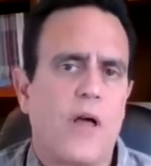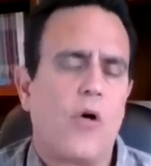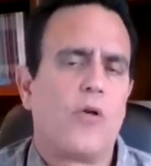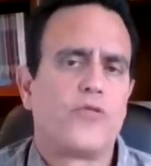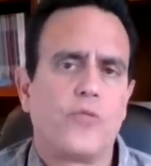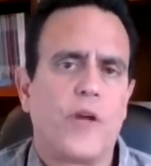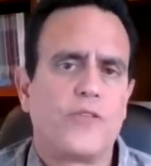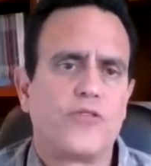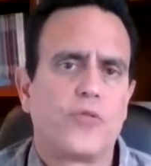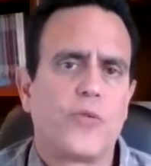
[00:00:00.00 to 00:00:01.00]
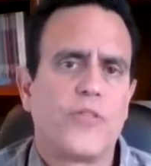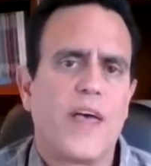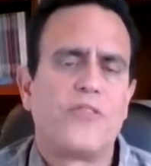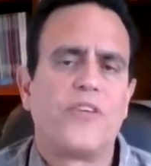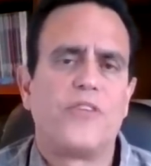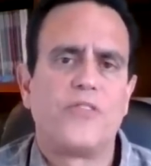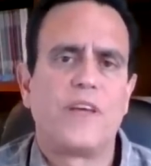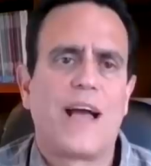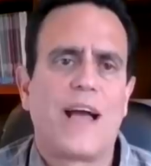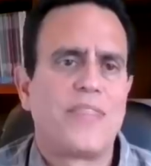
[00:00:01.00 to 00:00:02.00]
also register with the
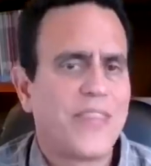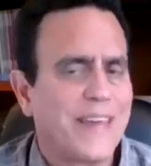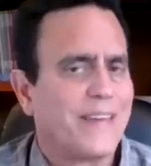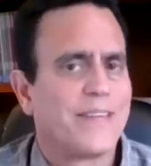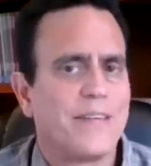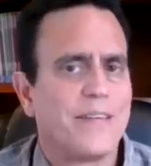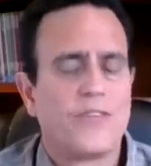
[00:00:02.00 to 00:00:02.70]
SEC, I think.